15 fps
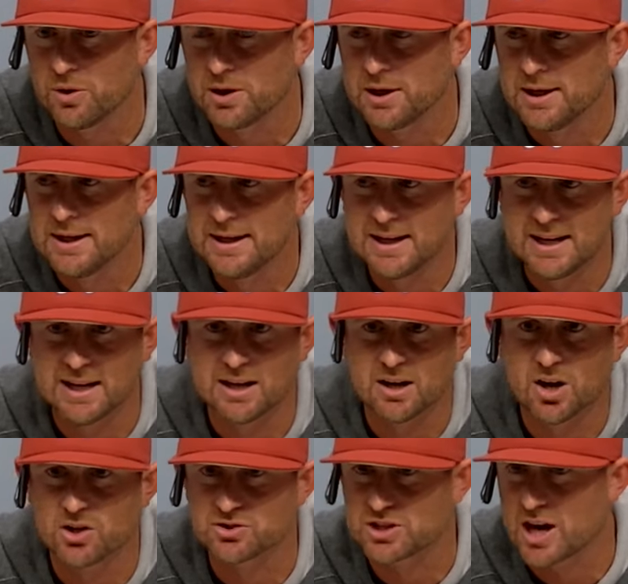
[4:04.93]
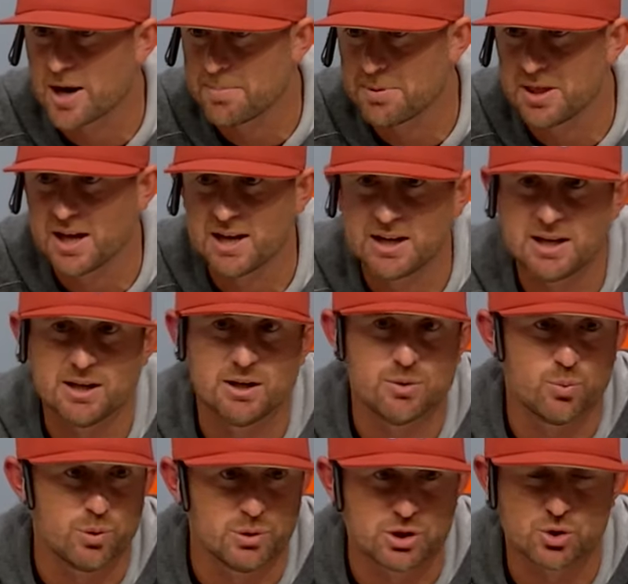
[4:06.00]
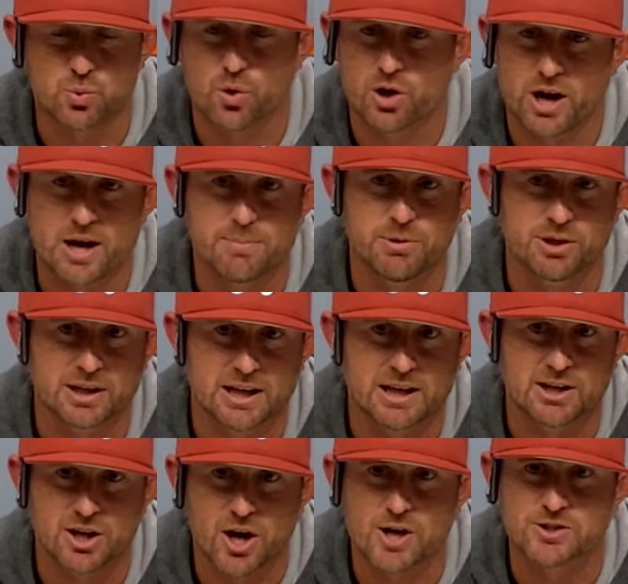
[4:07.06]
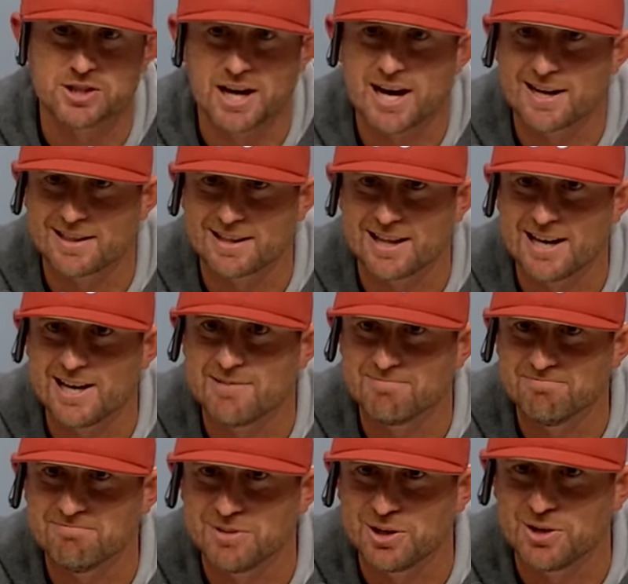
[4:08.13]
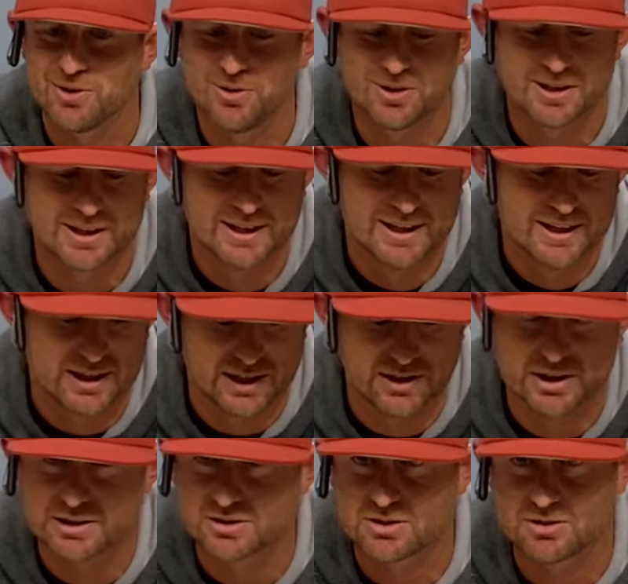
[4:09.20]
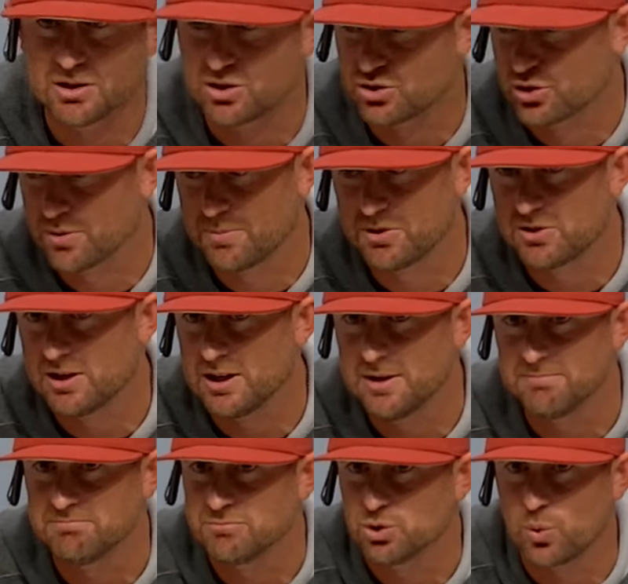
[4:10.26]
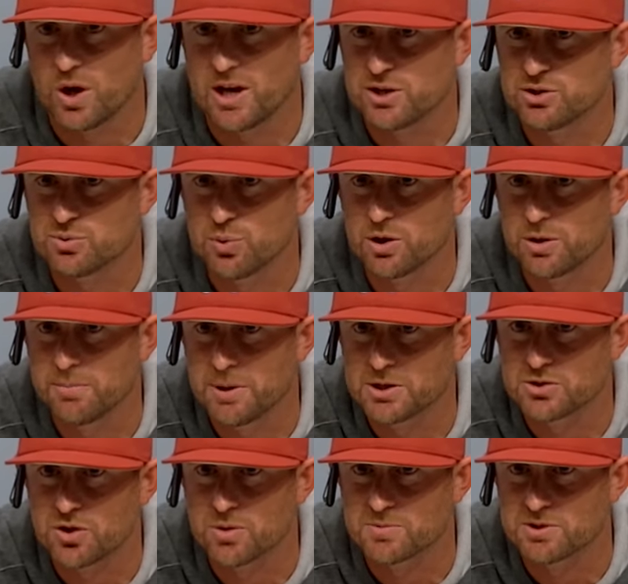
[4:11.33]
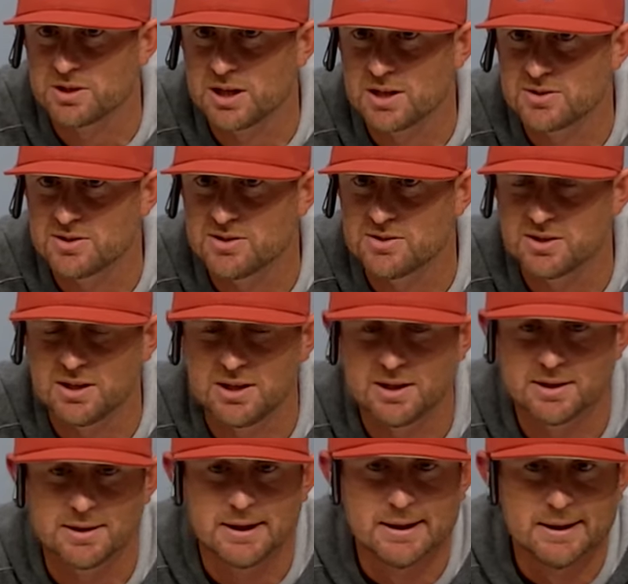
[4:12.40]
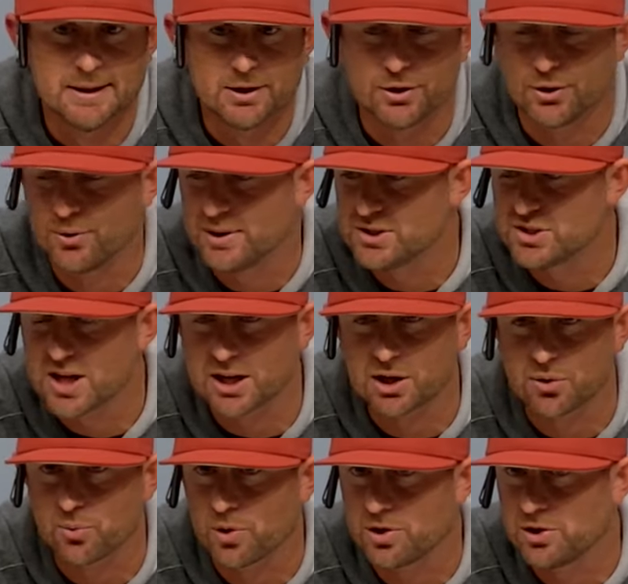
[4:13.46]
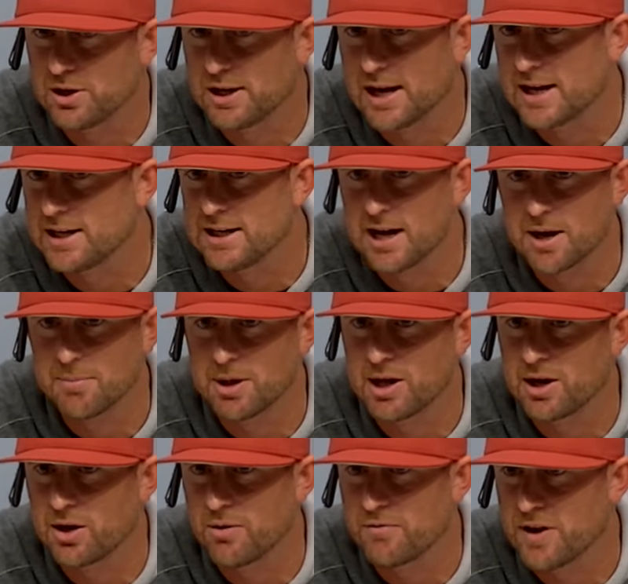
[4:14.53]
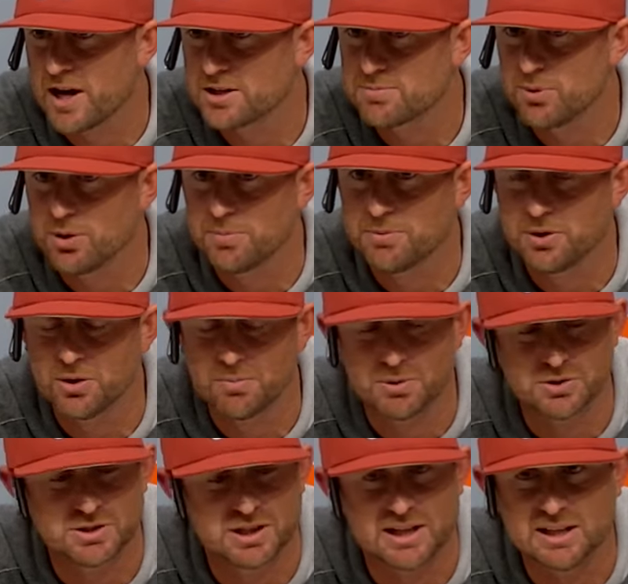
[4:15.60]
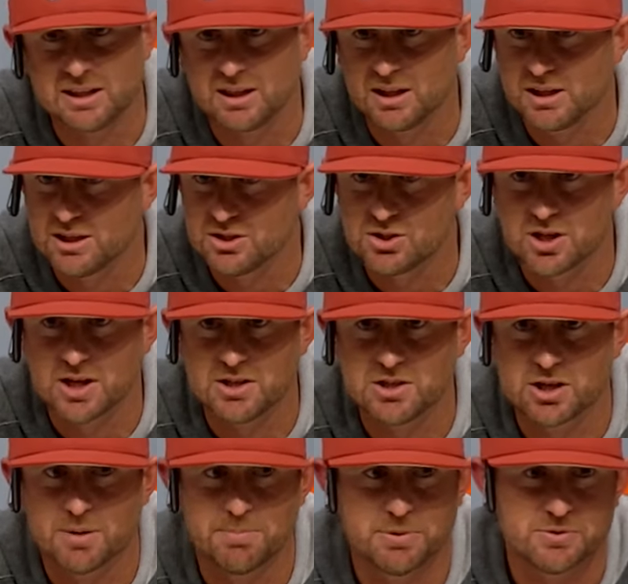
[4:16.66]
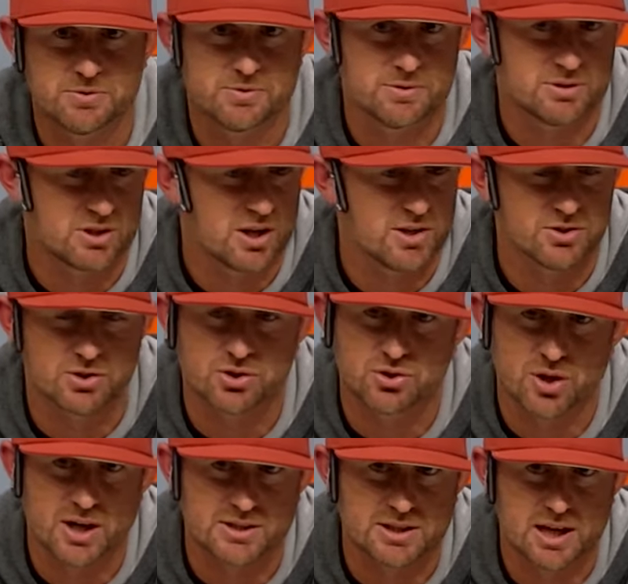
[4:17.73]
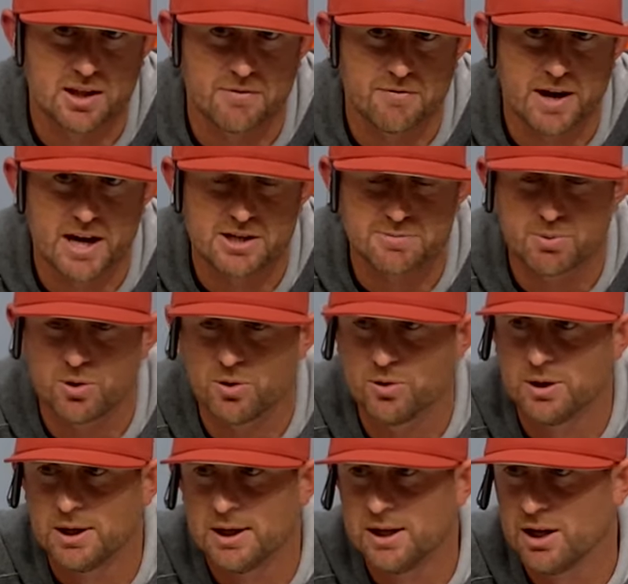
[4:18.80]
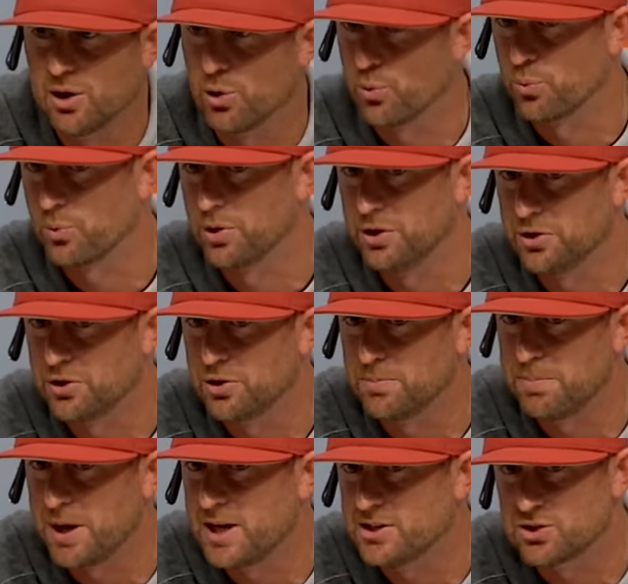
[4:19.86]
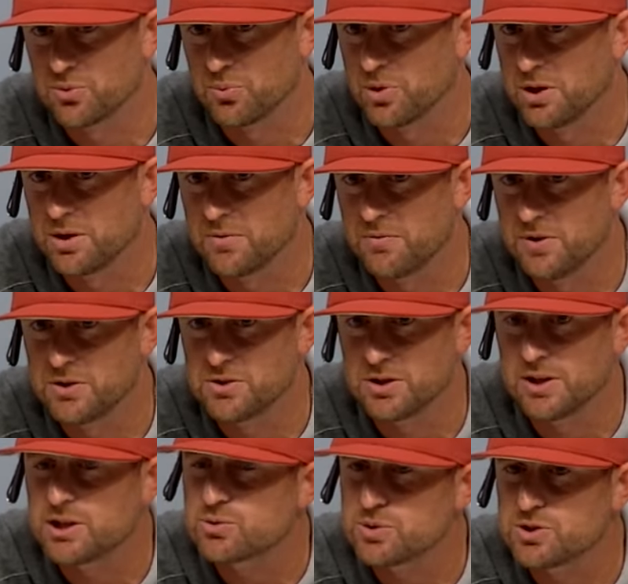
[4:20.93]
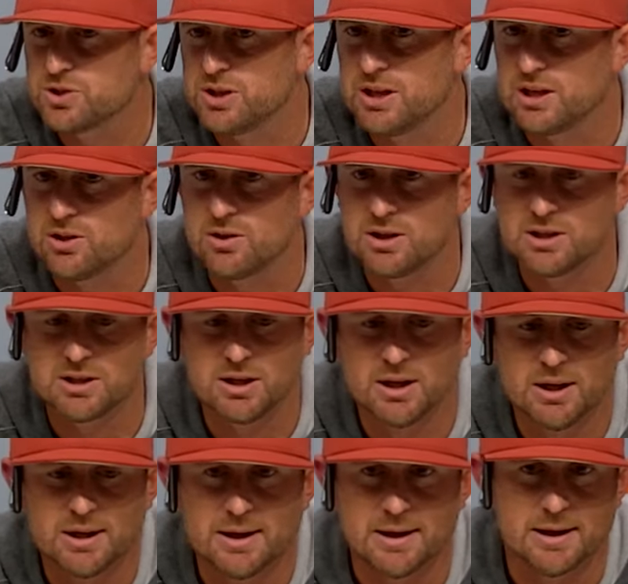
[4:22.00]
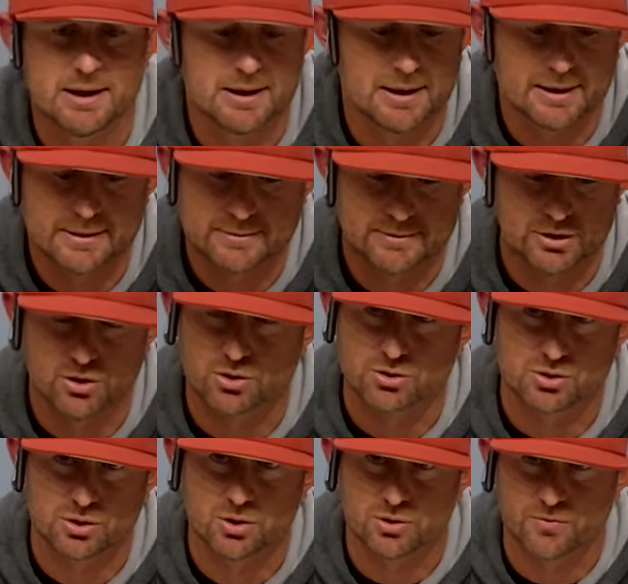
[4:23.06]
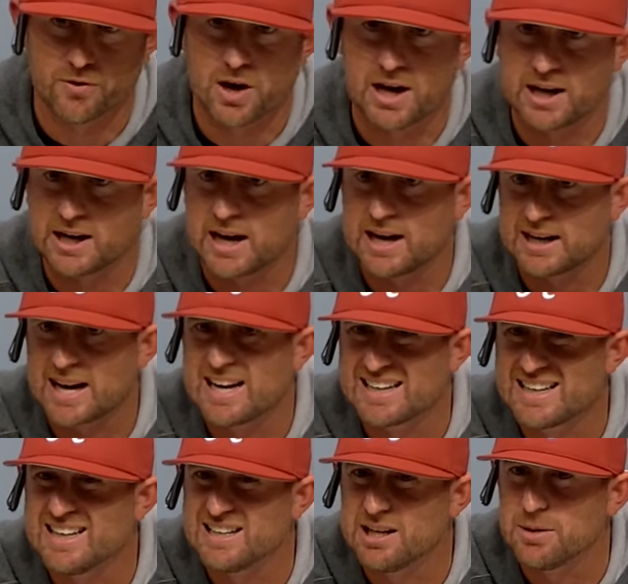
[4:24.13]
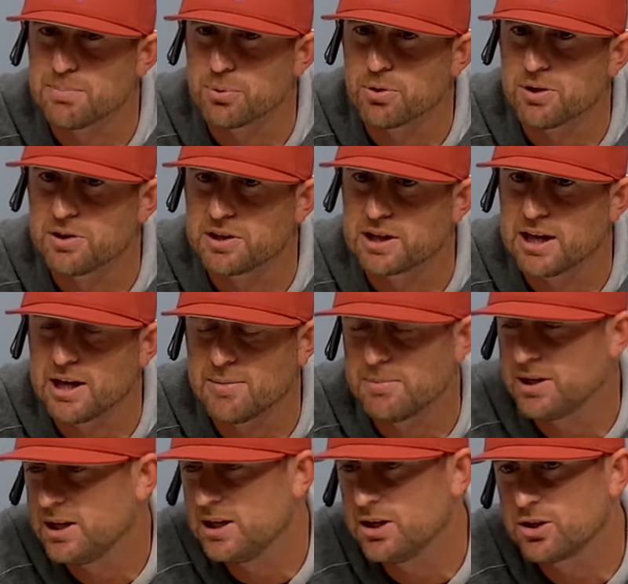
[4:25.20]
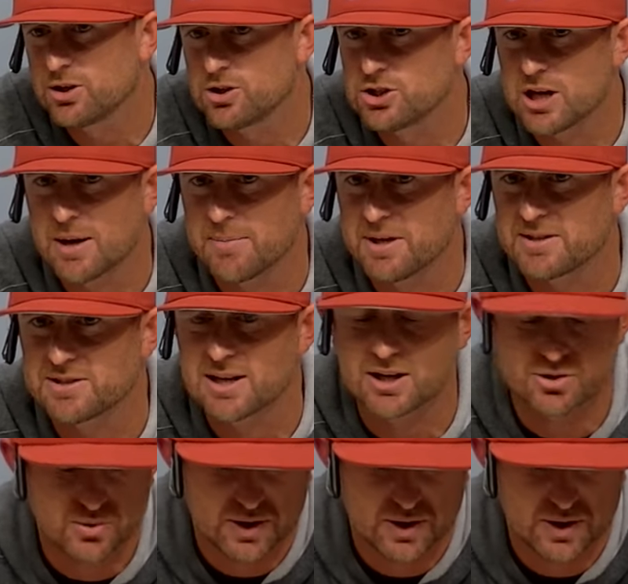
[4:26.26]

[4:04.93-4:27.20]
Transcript: And on top of that, we just weren't able to get Causey out of the game, you know, and that's a tribute to him. It's why he's one of the best arms in the SEC. And, you know, he's not going to run you a 99-mile-an-hour fastball up there, but it's an elite changeup. It's tons of strikes out of the fastball, a really good pace and really efficient. And that's what you need. You need to, your Friday guy to kind of get deeper into the game. And he did a good job of that tonight.